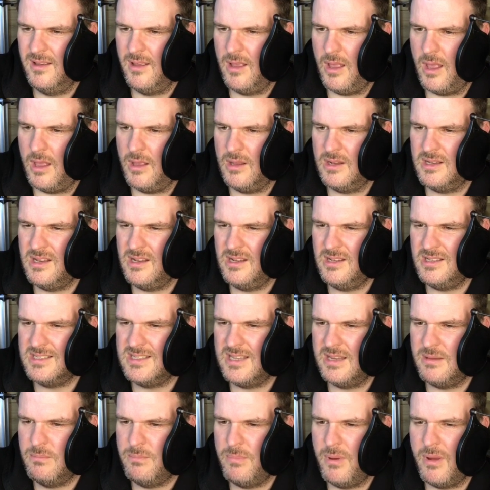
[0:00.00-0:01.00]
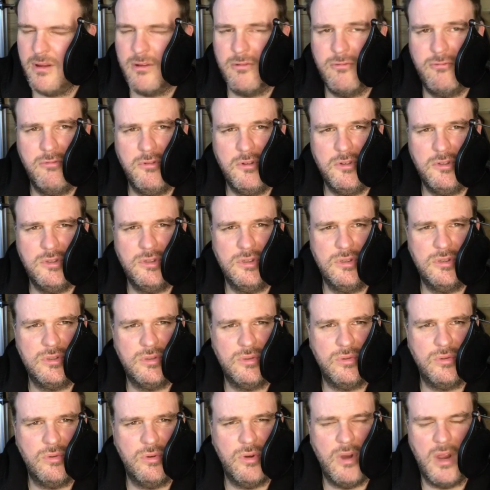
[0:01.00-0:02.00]
I don't know, say Buck
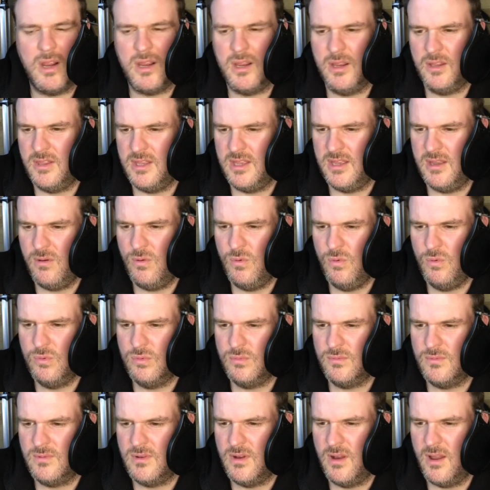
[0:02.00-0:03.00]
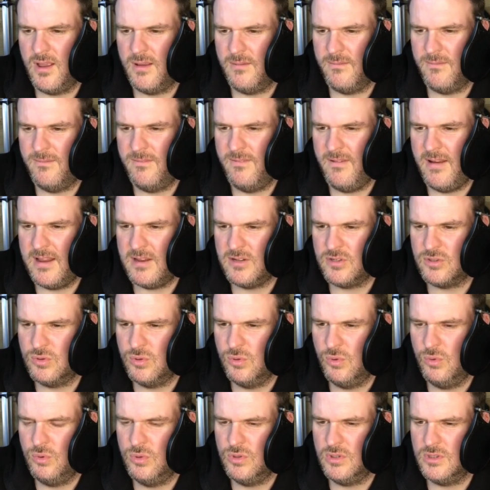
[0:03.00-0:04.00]
Rogers, or like the old like Flash
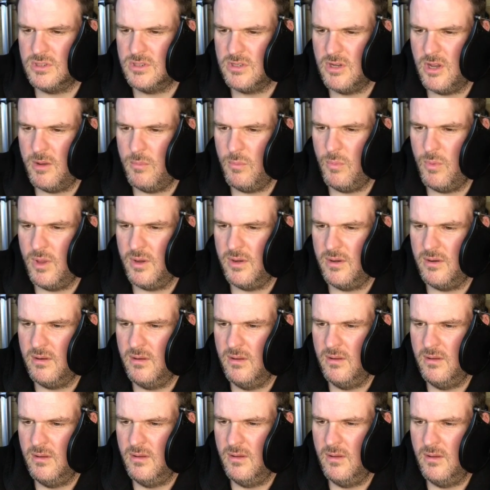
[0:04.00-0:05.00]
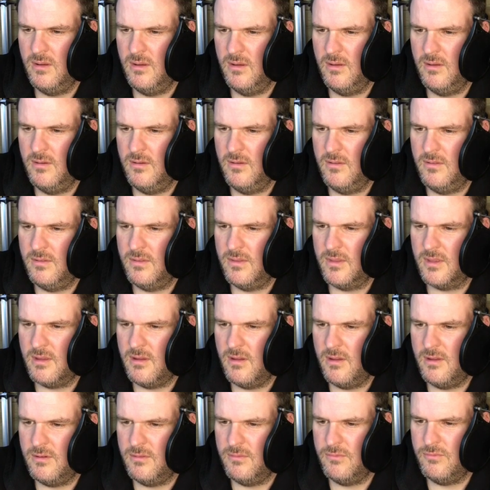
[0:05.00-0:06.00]
Gordon type one.
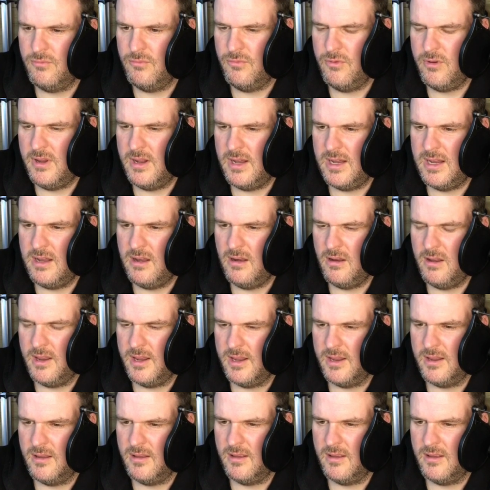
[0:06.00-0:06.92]
Kind of really like